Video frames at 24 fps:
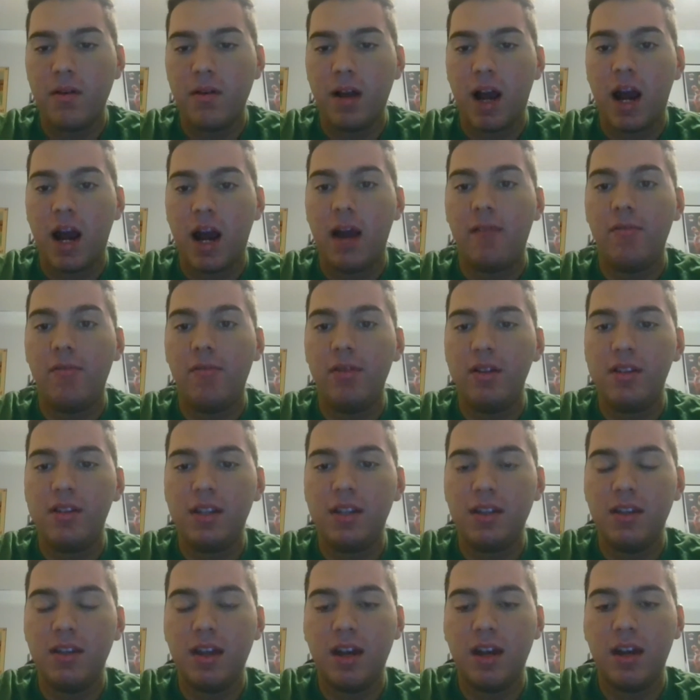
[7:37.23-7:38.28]
I really see
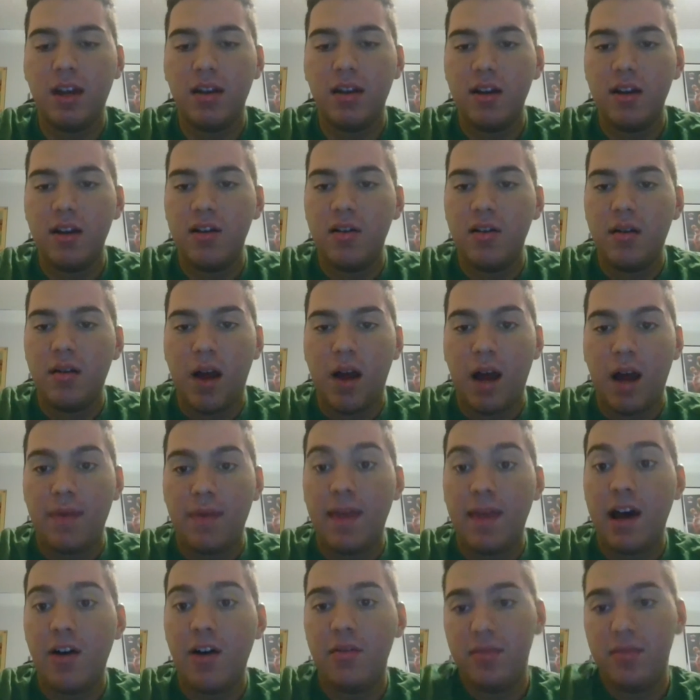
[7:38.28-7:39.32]
that. Now,